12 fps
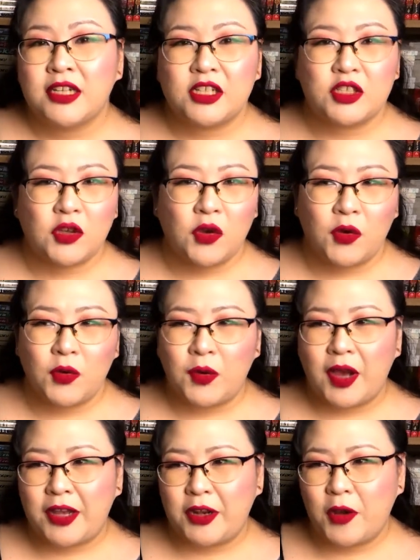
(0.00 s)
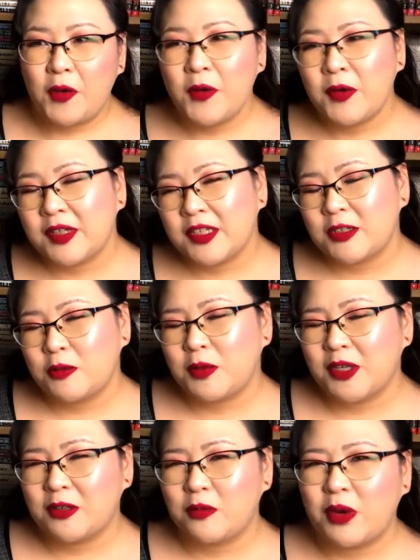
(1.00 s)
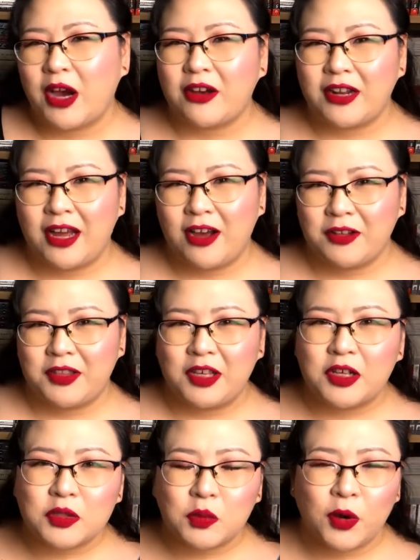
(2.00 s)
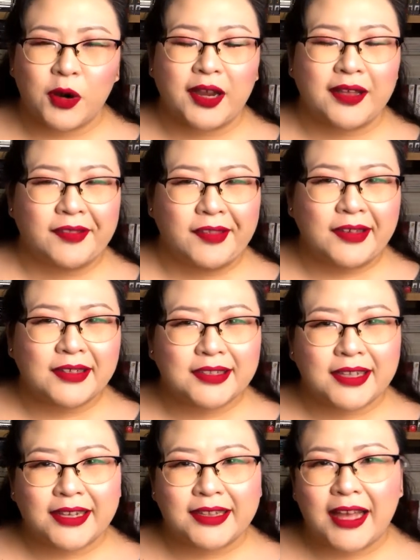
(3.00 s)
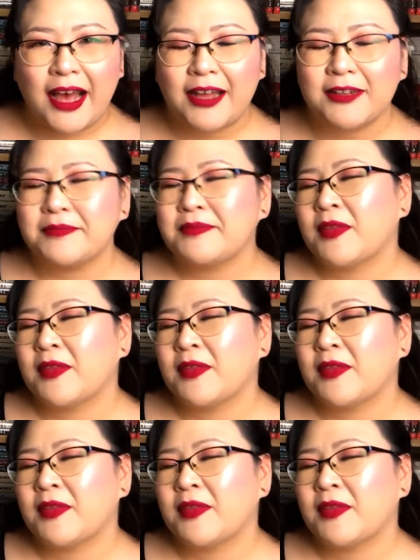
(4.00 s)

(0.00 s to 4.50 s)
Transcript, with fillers: and so I know a little bit about how things work and things like that.